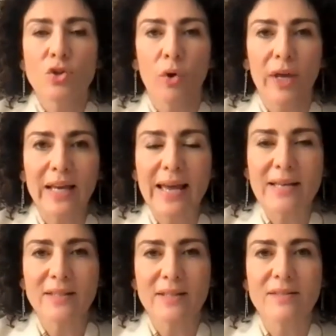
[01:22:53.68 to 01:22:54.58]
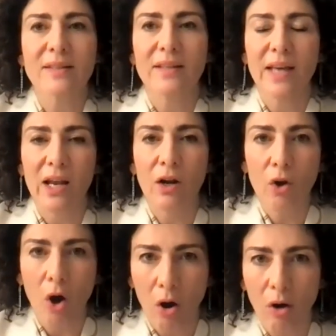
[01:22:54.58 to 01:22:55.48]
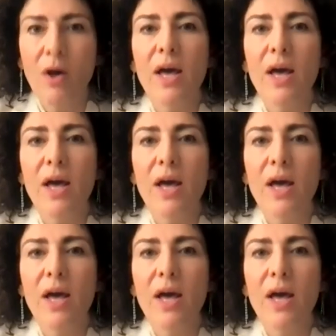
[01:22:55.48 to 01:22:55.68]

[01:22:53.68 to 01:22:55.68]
So in case they see a law,